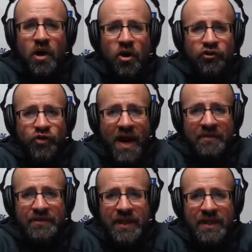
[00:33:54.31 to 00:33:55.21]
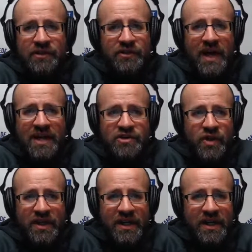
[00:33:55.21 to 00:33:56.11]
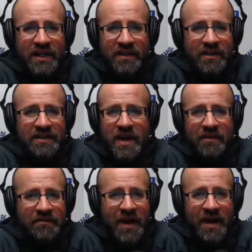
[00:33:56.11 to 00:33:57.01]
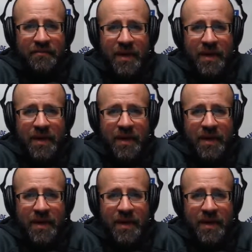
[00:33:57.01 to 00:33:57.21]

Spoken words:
on draft day to guys trying to get into the top 5,